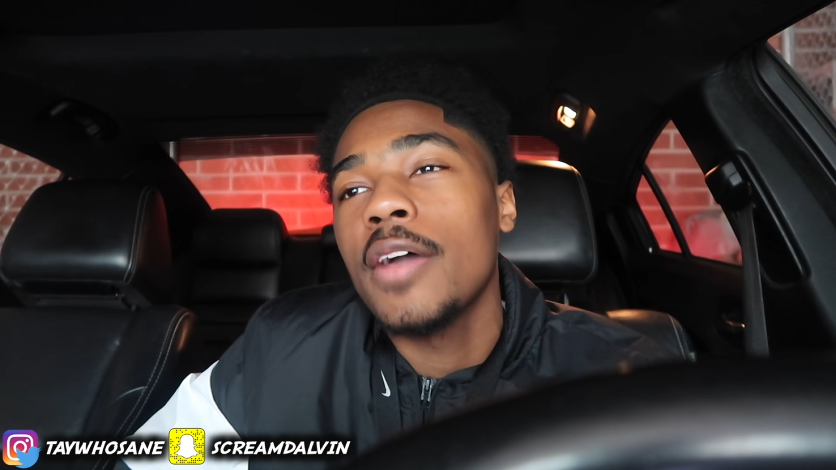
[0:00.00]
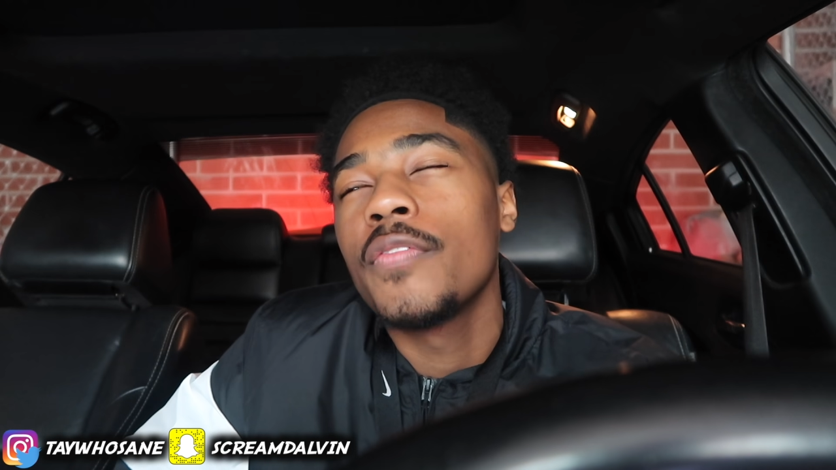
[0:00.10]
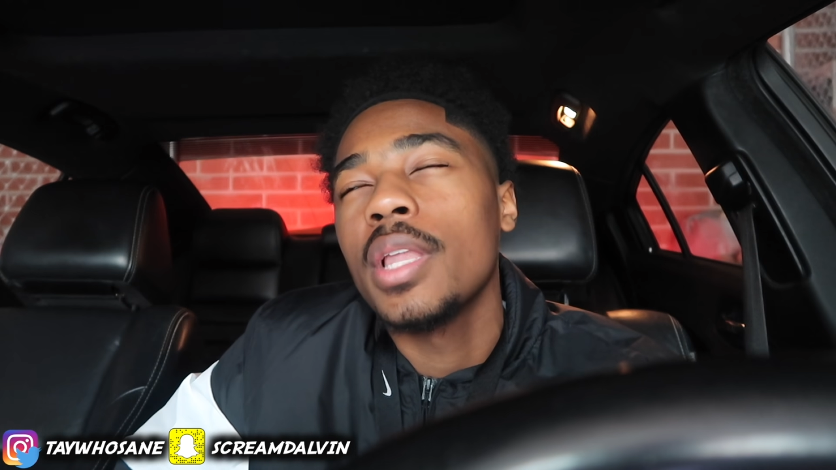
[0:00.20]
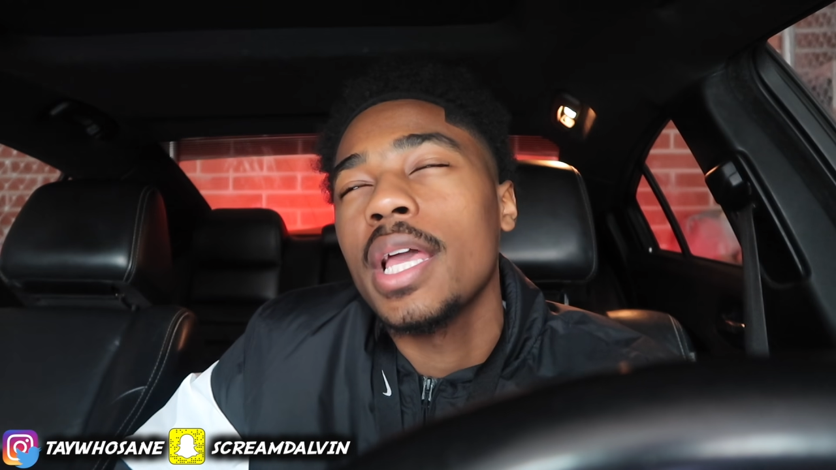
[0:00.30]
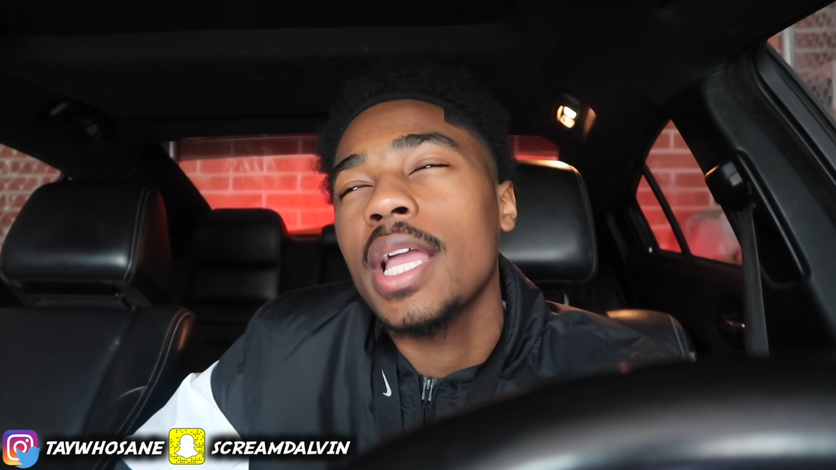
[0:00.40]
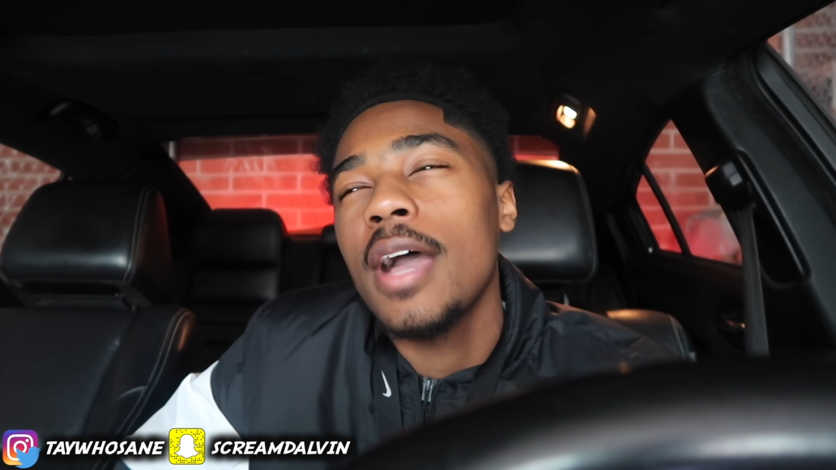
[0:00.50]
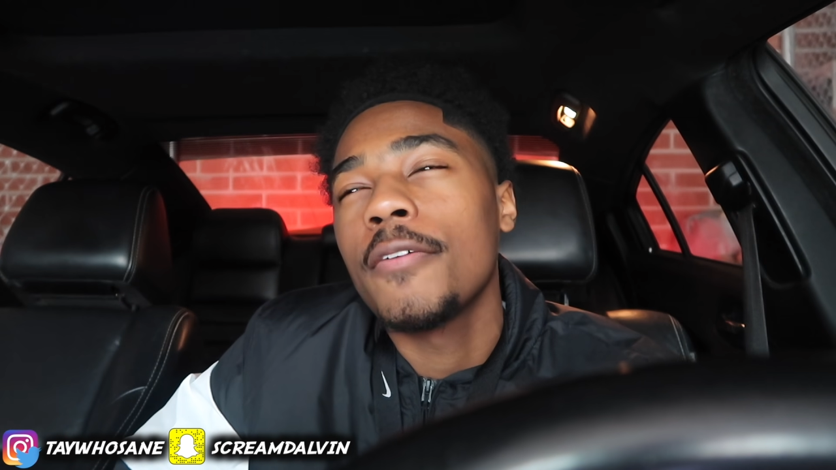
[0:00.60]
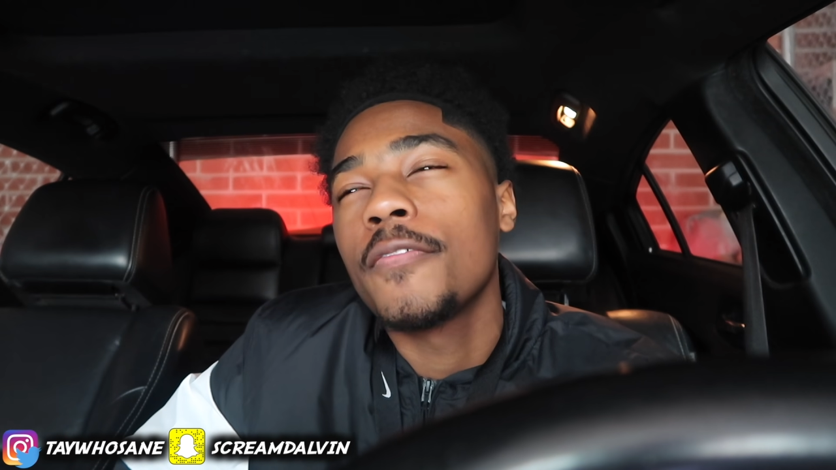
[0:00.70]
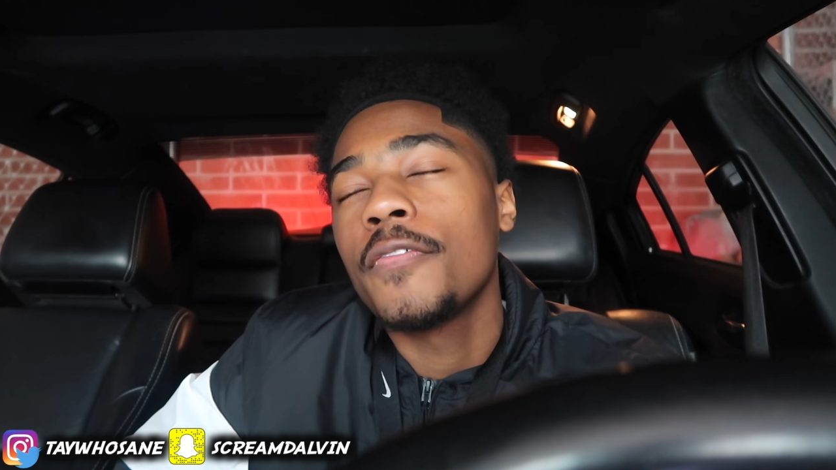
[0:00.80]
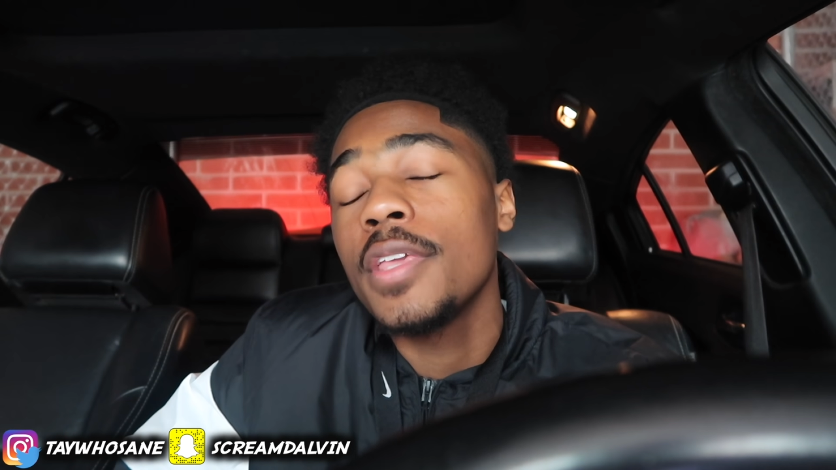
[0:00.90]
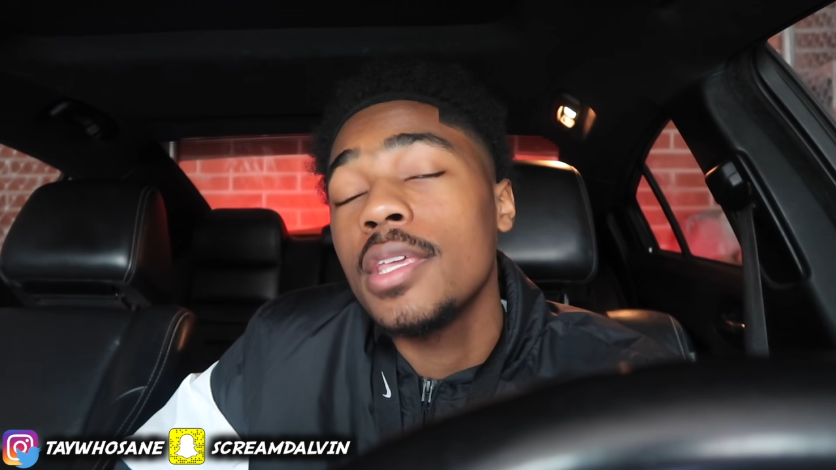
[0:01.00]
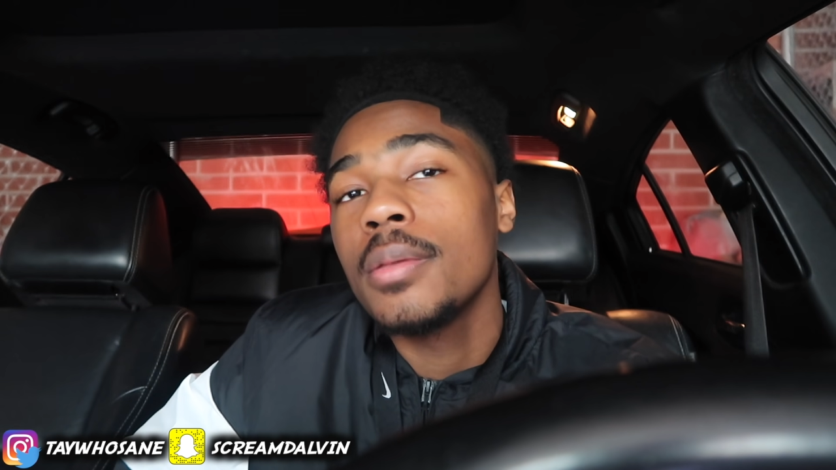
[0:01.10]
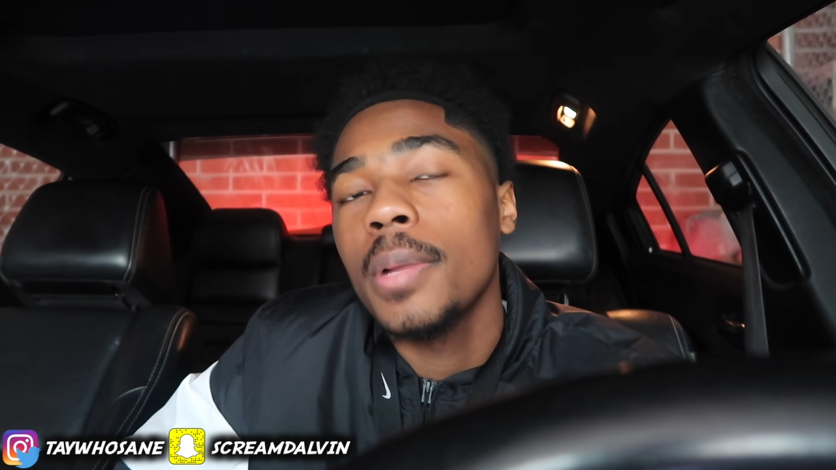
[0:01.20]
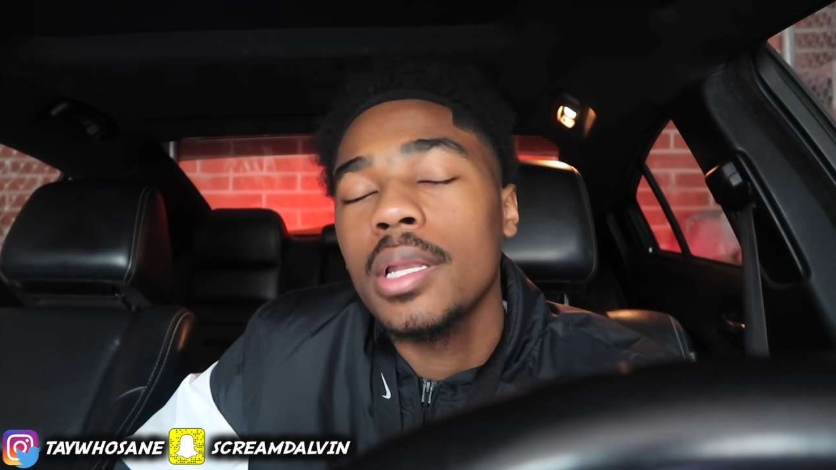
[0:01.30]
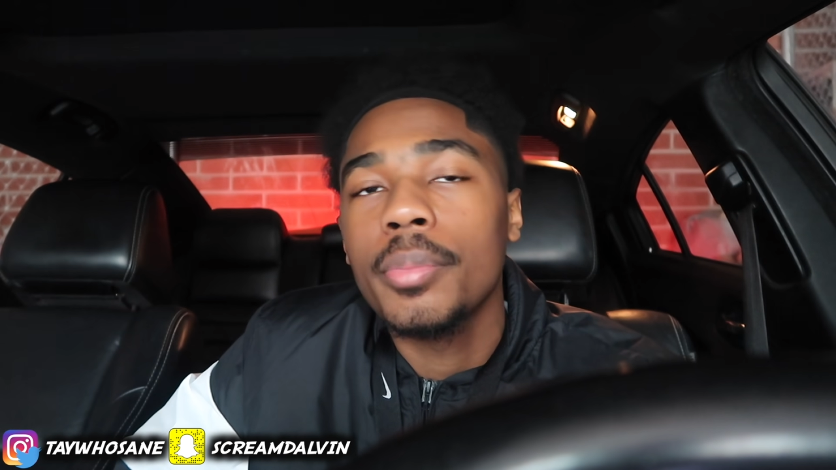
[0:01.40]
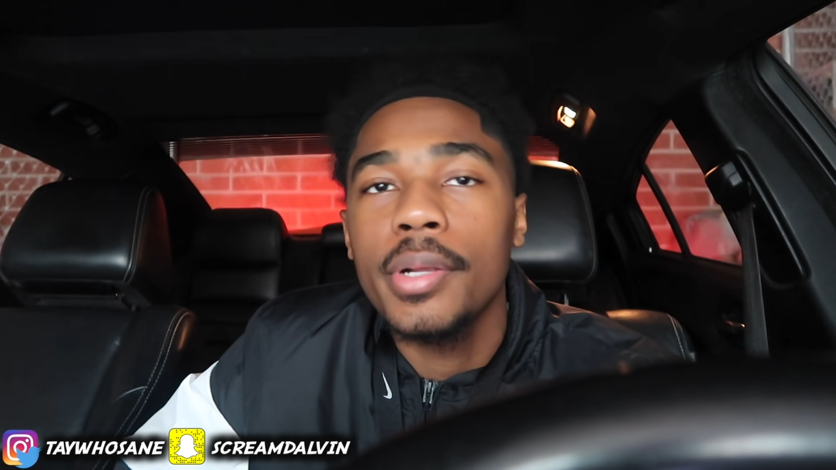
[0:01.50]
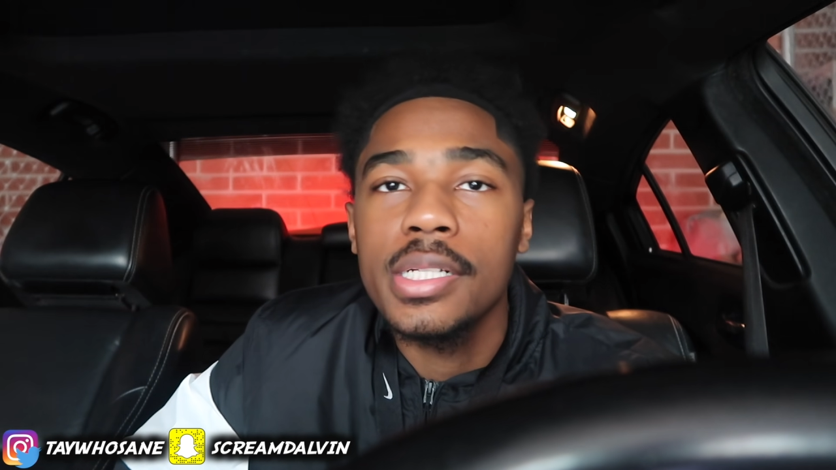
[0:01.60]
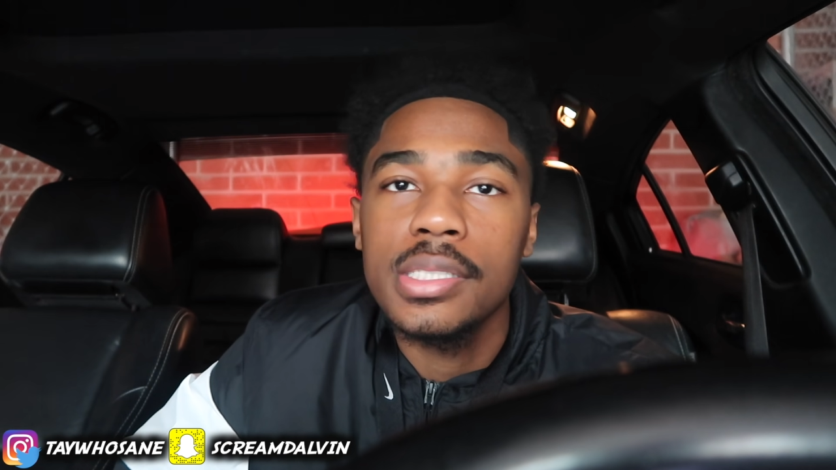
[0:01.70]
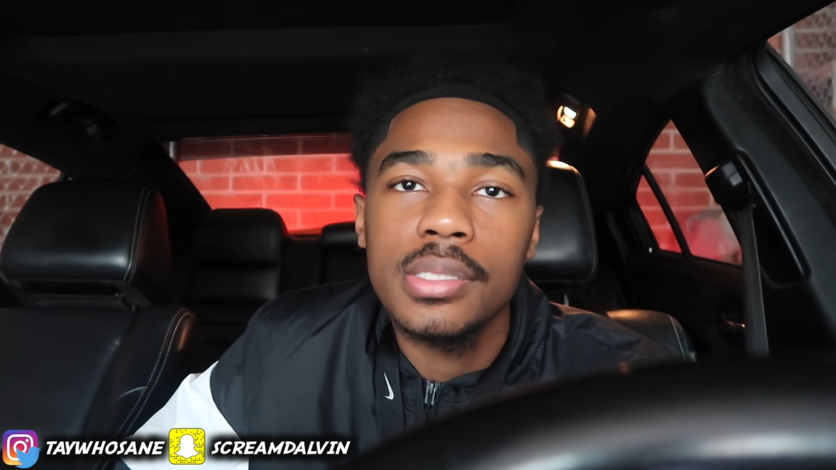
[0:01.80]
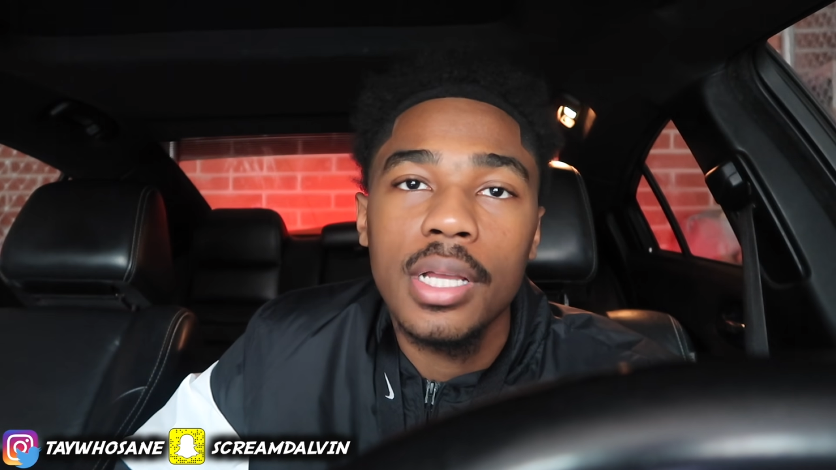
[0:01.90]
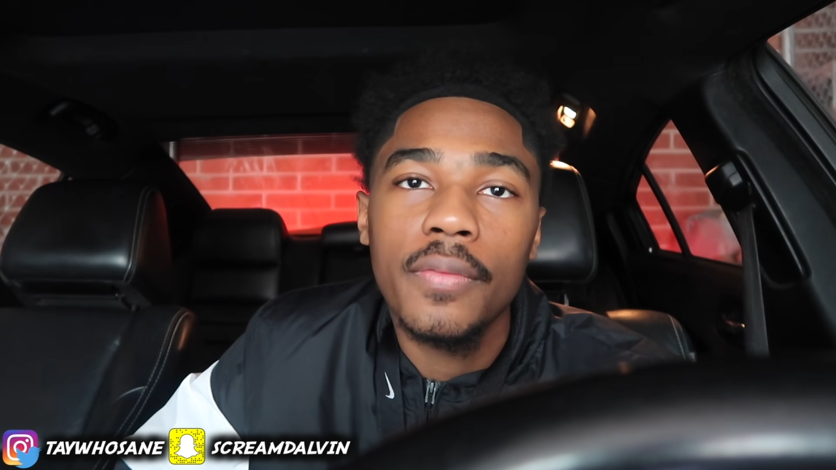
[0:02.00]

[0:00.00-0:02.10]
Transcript: I feel like I feed my depression.